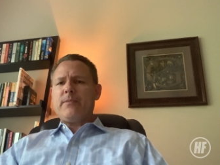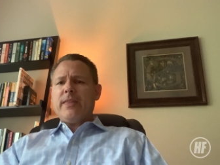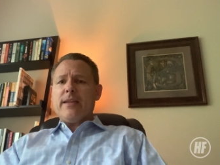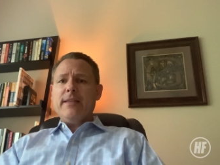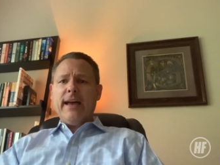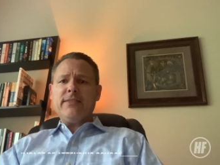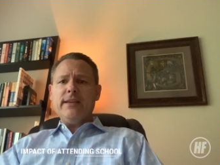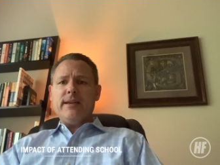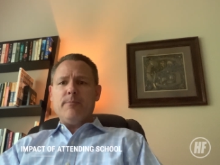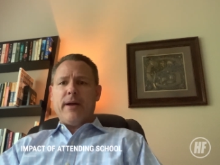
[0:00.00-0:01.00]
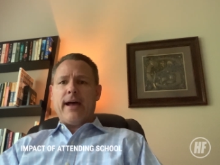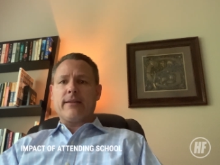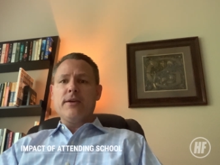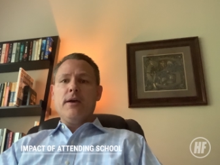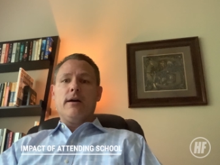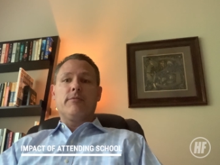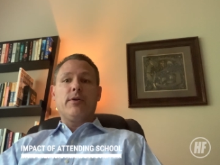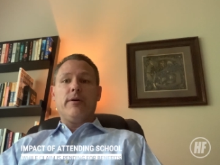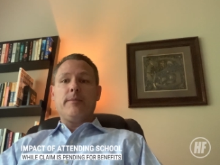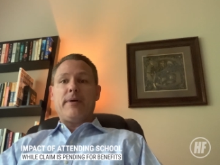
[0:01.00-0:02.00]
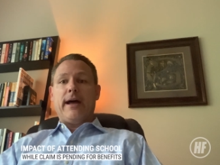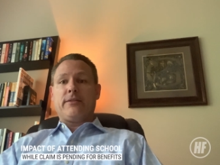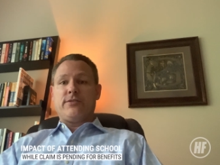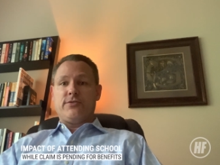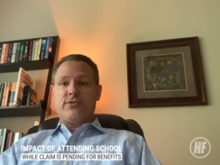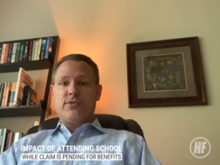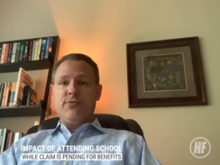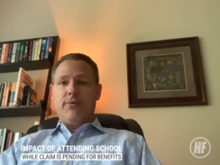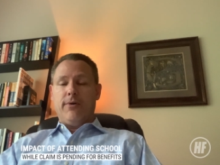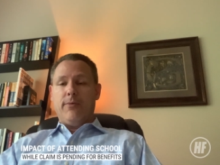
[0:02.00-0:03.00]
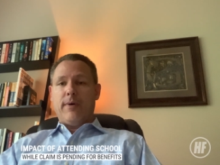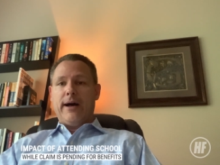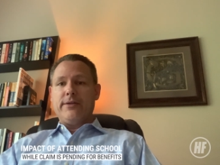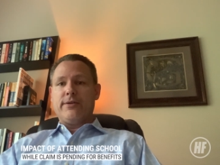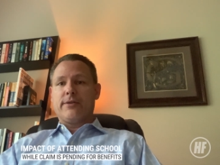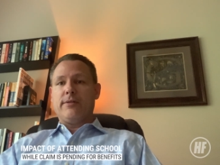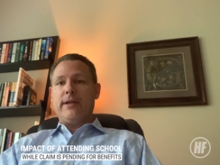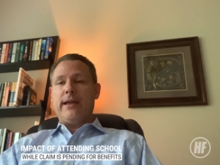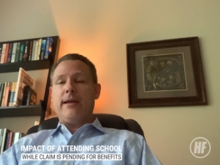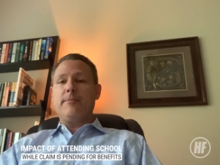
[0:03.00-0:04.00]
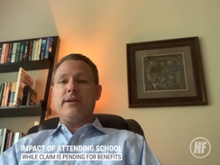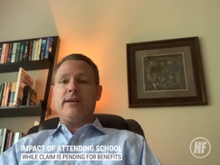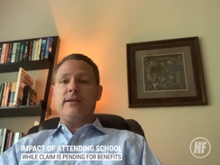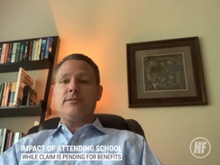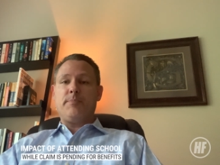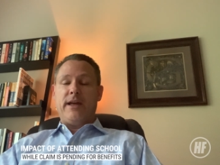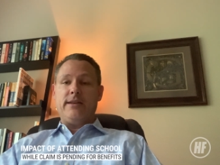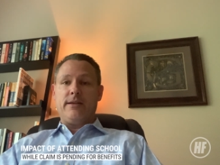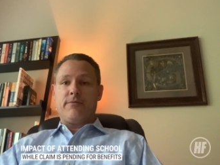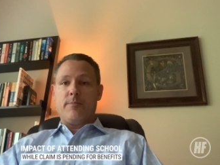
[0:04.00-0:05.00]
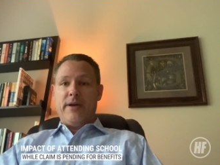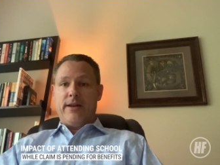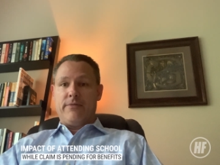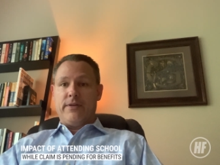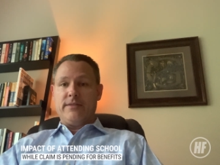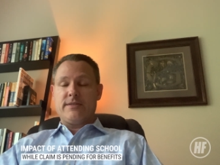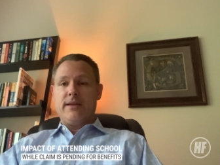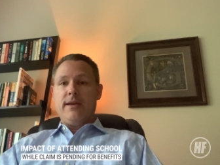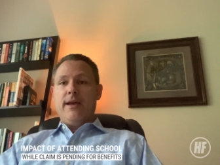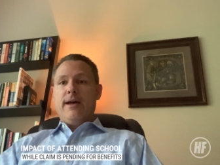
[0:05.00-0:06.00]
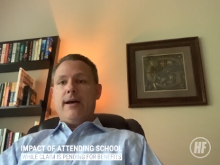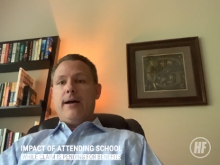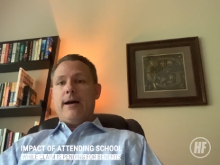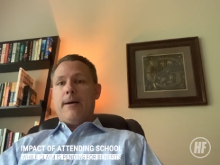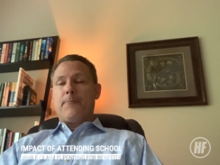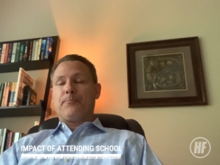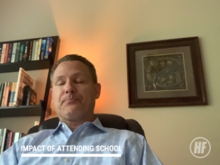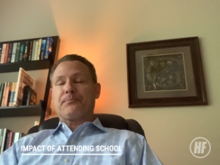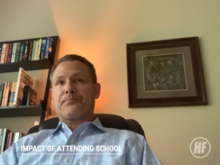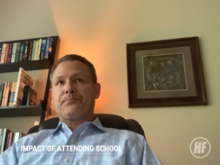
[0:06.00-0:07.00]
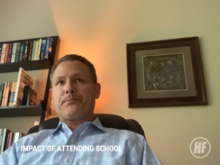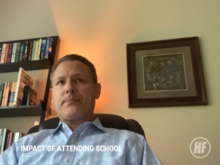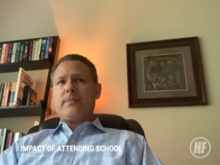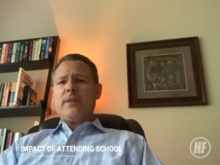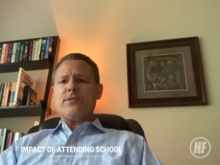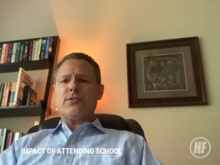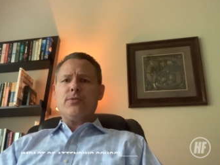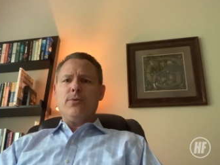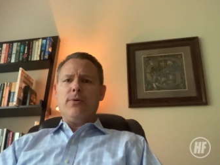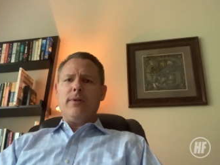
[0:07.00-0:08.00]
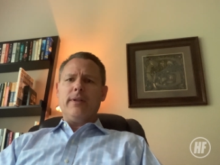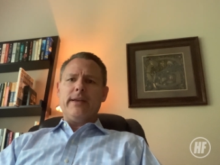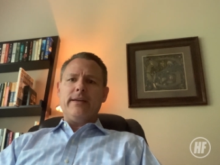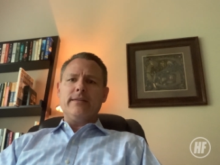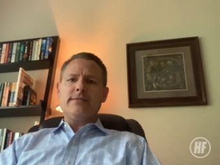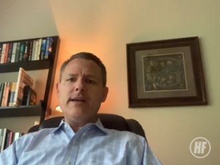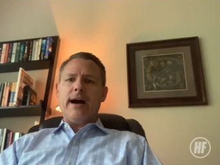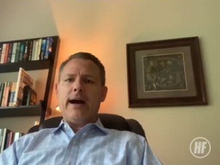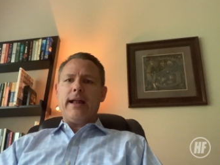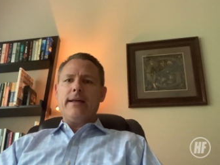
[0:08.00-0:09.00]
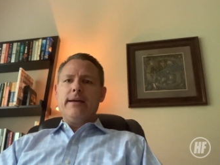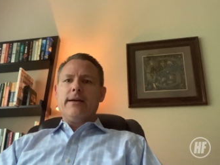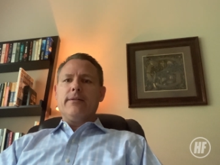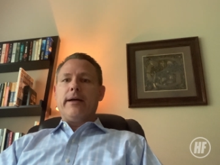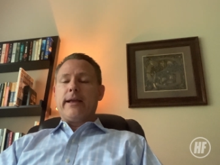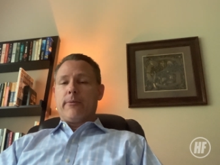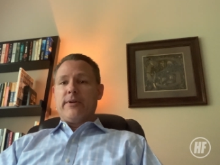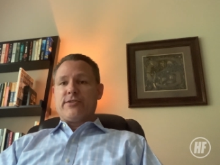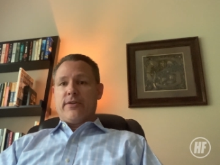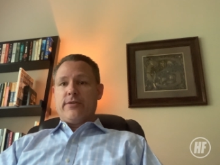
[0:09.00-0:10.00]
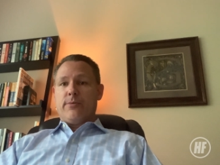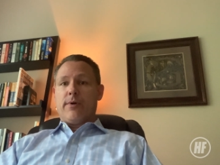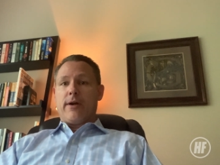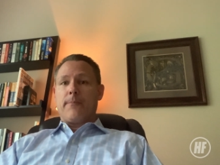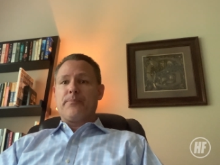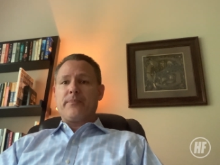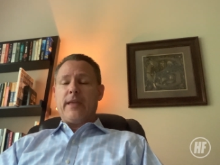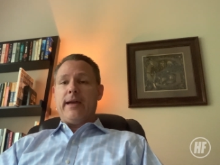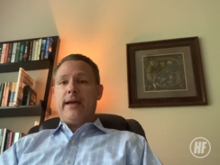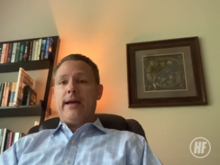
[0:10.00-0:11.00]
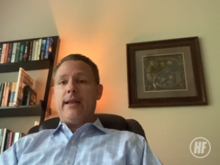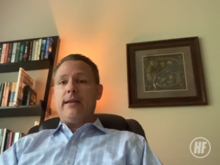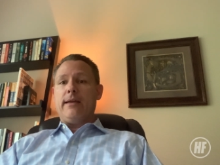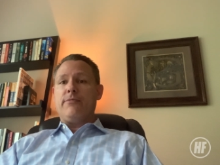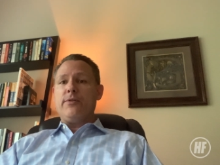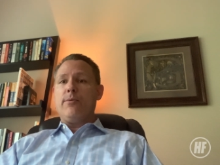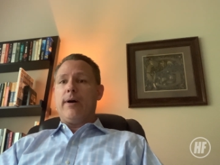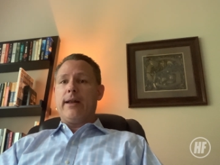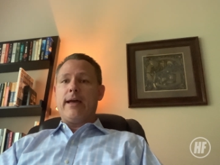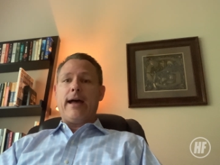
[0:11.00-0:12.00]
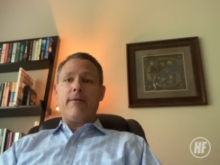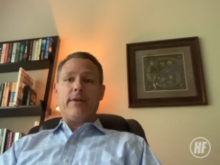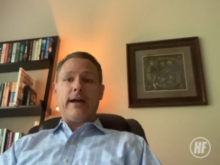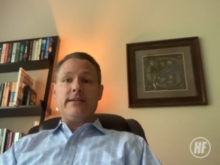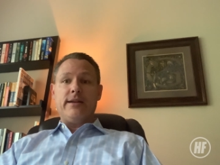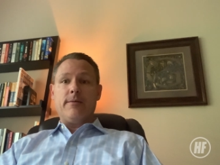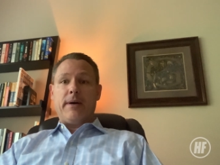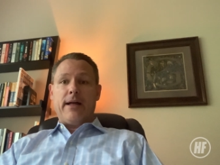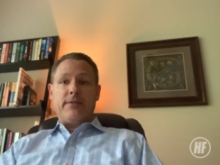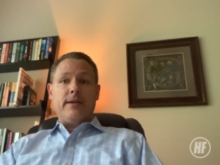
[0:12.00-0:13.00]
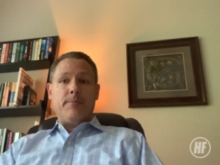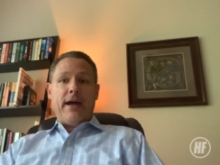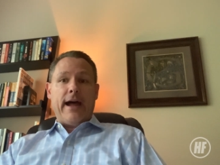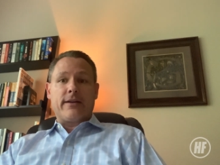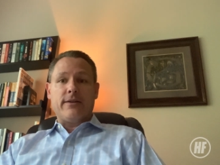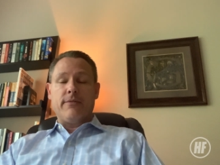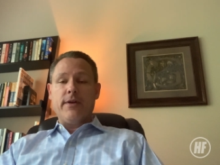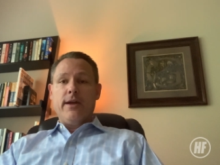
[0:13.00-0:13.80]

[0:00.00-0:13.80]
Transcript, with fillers: and that's the impact of going back to school while your claim is pending for benefits. Um, school is not like a return to work. And if you want to have an idea about the impact of